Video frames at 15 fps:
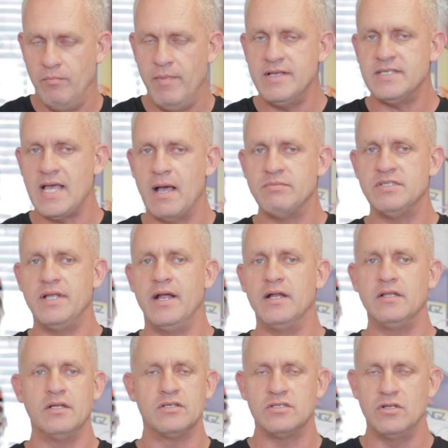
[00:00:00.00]
mishaps
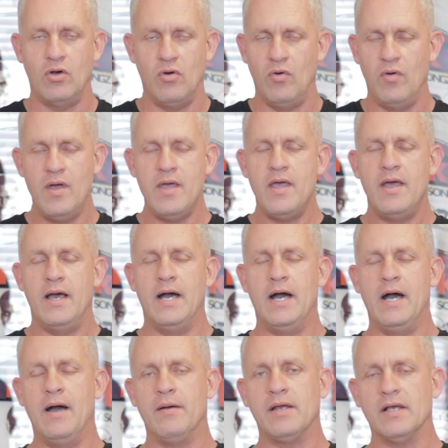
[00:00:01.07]
there. There's no
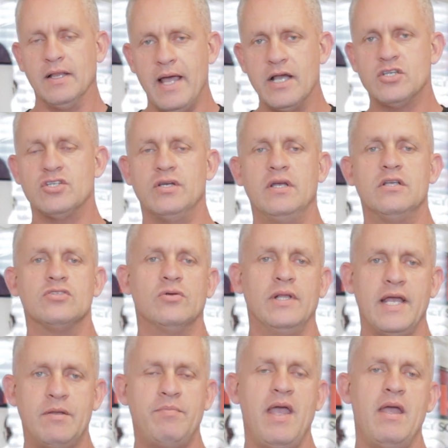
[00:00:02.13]
collections
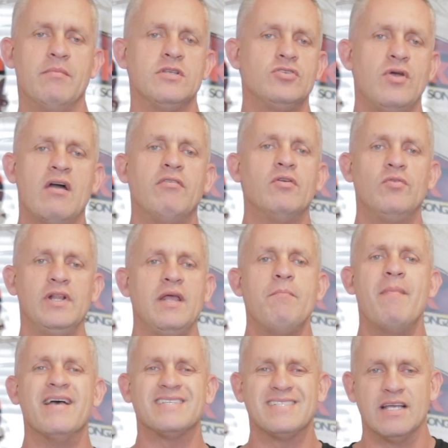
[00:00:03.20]
or late payments. You haven't
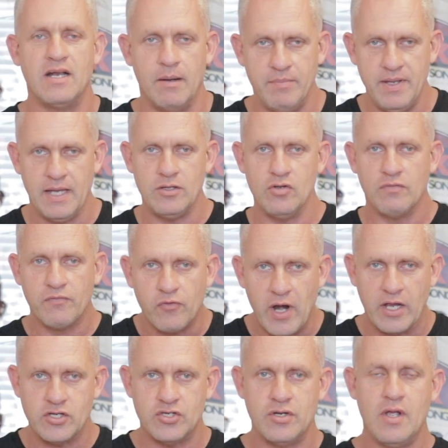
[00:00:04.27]
really messed it up yet. You're
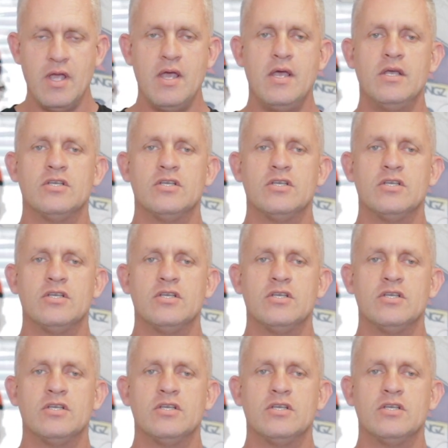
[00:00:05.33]
fresh.